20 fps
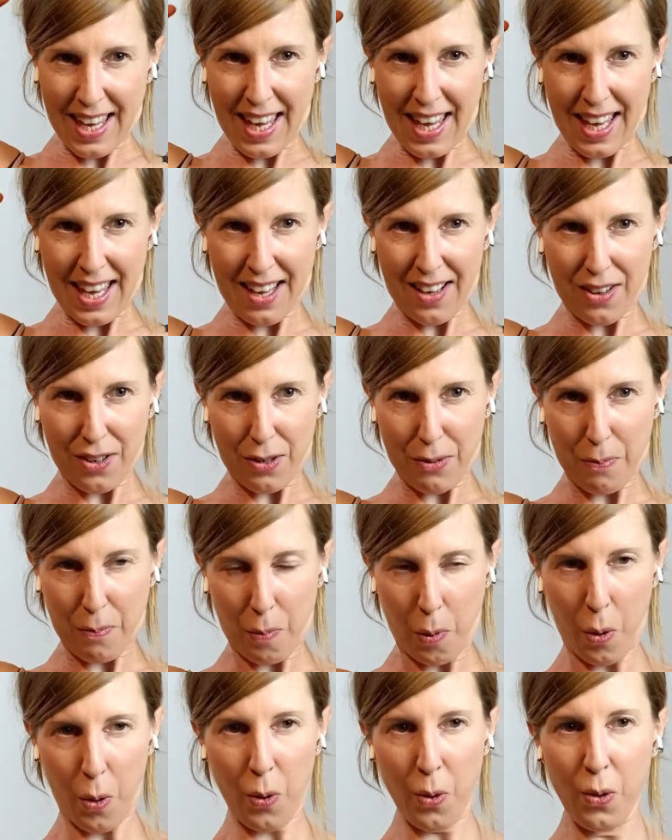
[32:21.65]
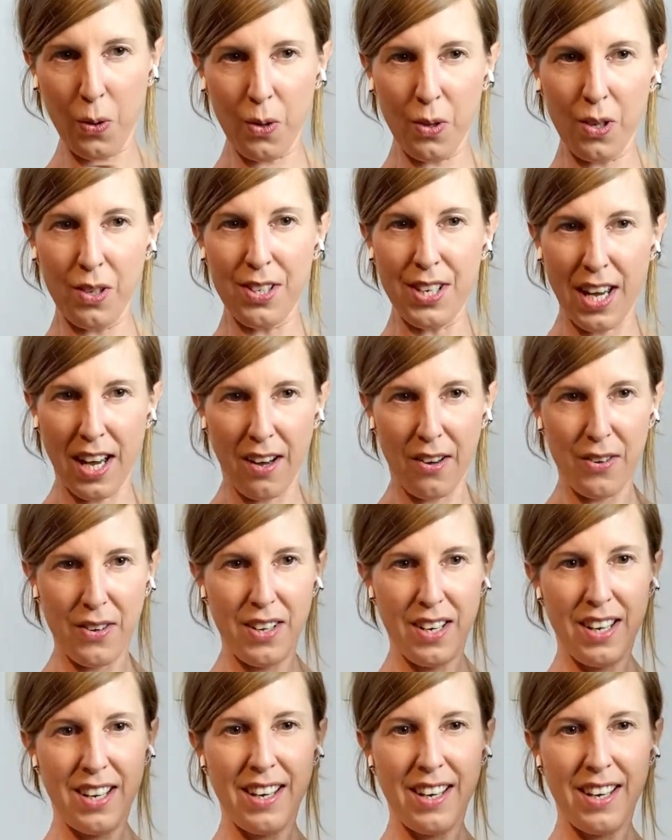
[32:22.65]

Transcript: Exhale, pull down.